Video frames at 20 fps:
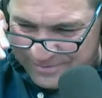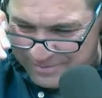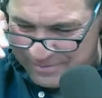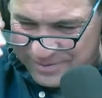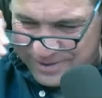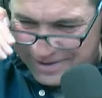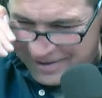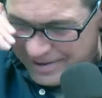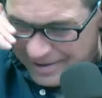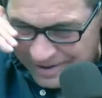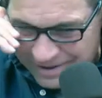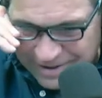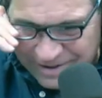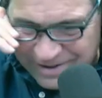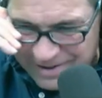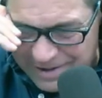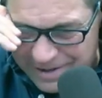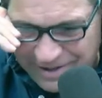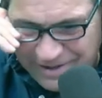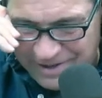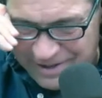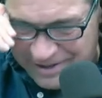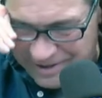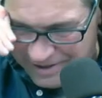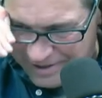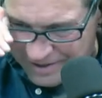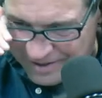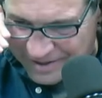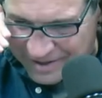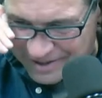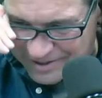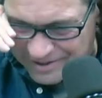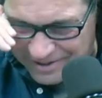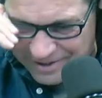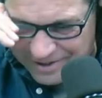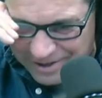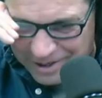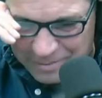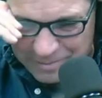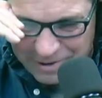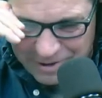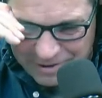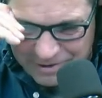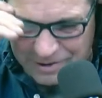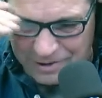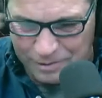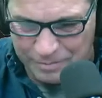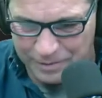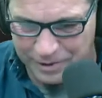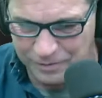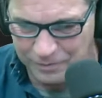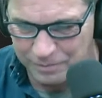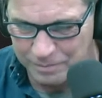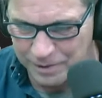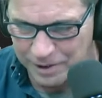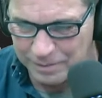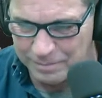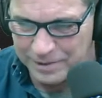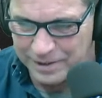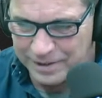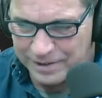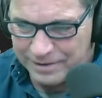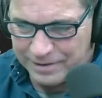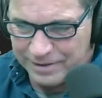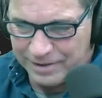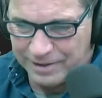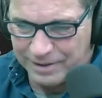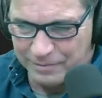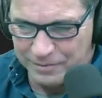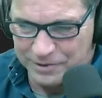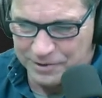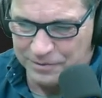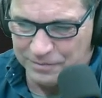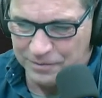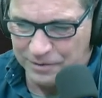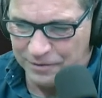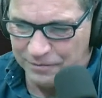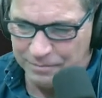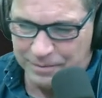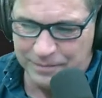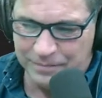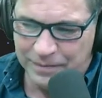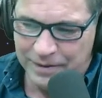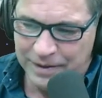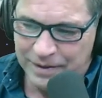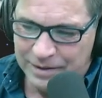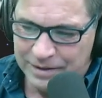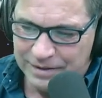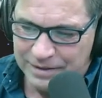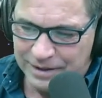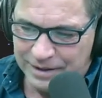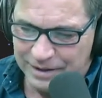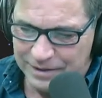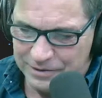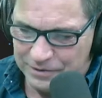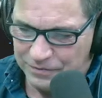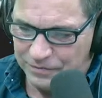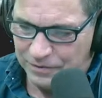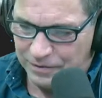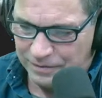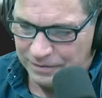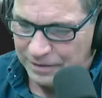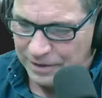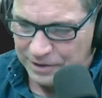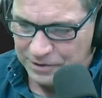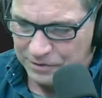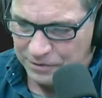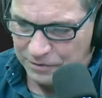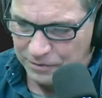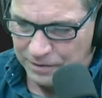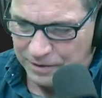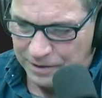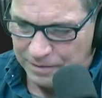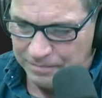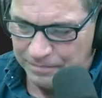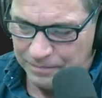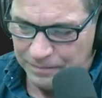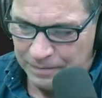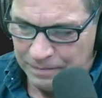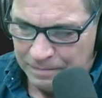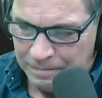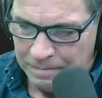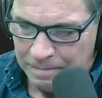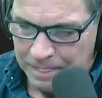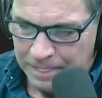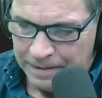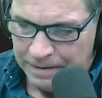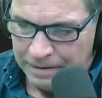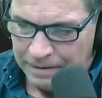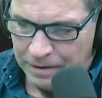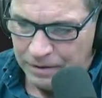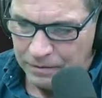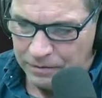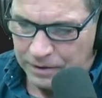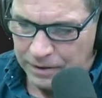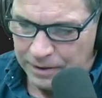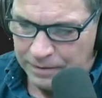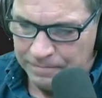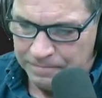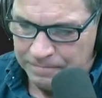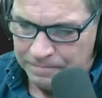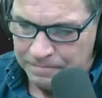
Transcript: but he, he actually thought about calling me to remind me that day, and I wish he would have, but not his fault. I screwed up. Okay.